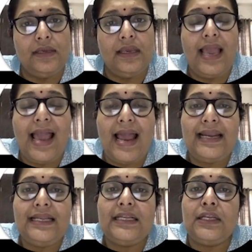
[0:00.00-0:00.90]

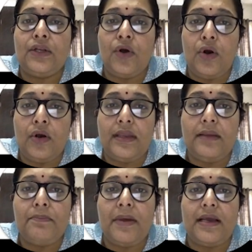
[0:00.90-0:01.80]
add in a
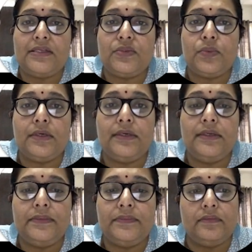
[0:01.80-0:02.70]
login password,
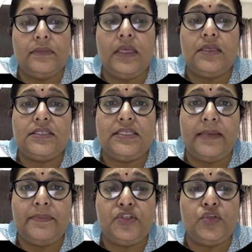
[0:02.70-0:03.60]

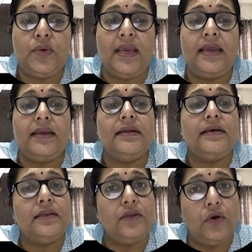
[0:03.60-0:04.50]
steps to add
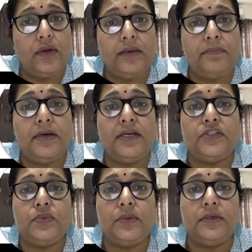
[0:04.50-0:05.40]
a login
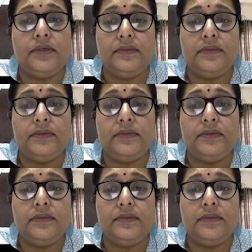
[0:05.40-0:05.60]
password,